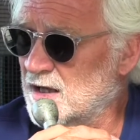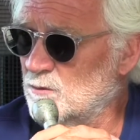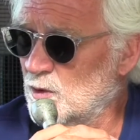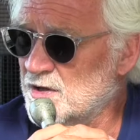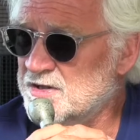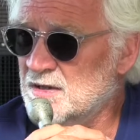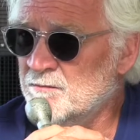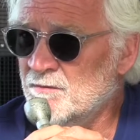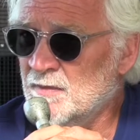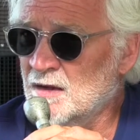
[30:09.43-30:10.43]
time with us,
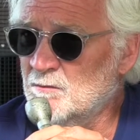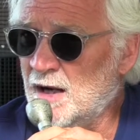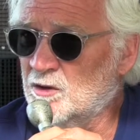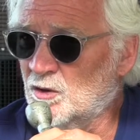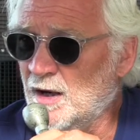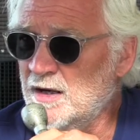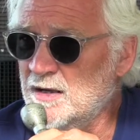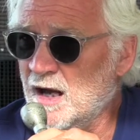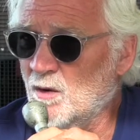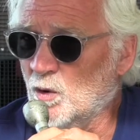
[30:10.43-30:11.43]
Michael Grady
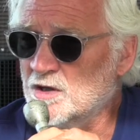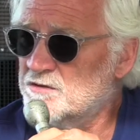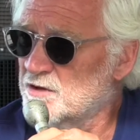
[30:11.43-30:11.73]
now works